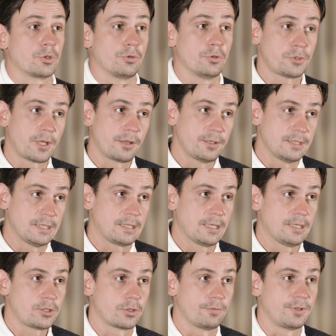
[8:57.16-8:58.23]
those are the
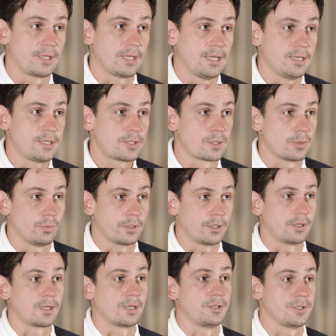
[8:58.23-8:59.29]
details of the case. We're going
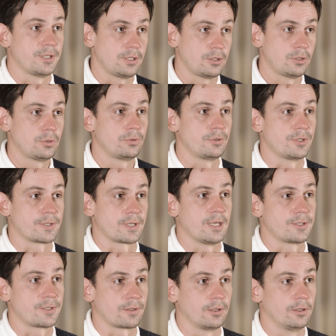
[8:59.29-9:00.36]
to continue
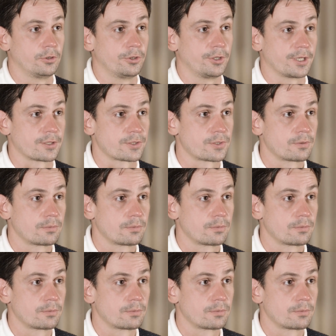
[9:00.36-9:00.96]
discussing the learnings.